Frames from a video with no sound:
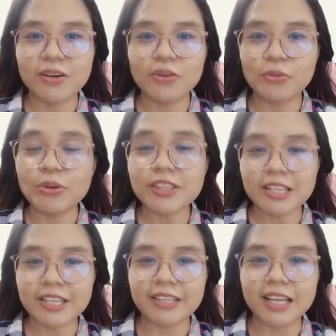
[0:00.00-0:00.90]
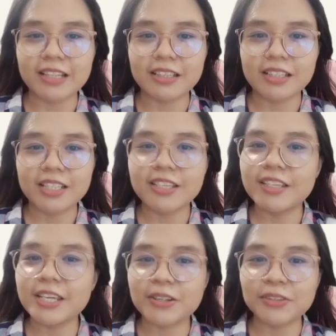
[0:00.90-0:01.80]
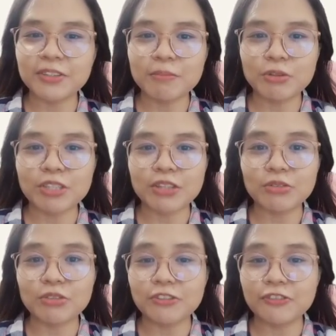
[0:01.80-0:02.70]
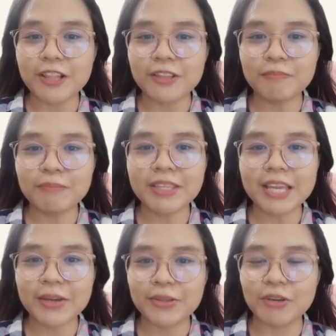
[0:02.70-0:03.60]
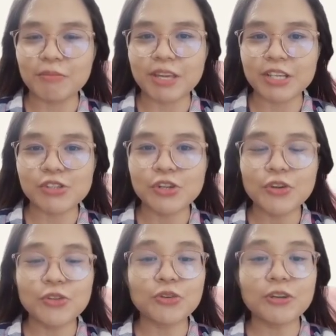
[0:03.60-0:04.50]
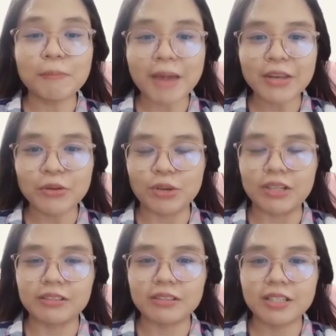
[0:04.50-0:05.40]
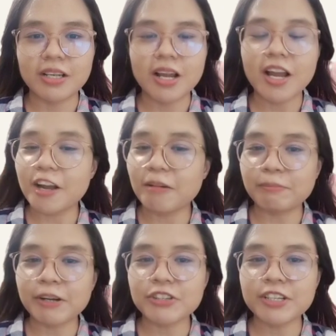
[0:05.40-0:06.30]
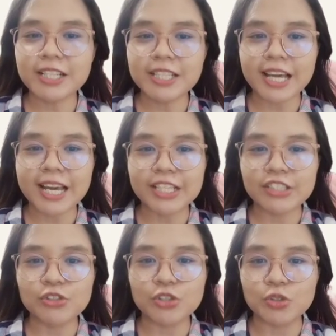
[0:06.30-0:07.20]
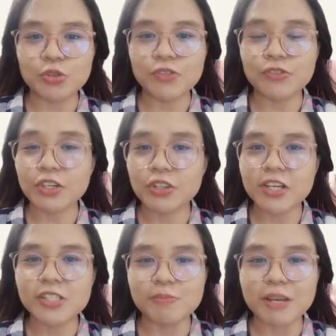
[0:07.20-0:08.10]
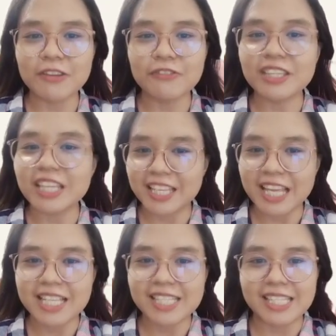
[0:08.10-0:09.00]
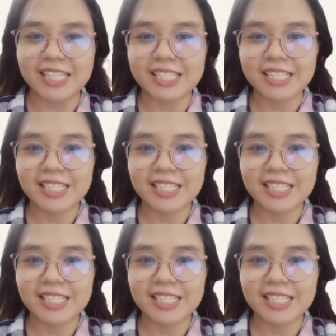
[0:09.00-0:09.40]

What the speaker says: With Little, he contributed to development economics through the manual, a practical guide to use of the cost-benefit analysis.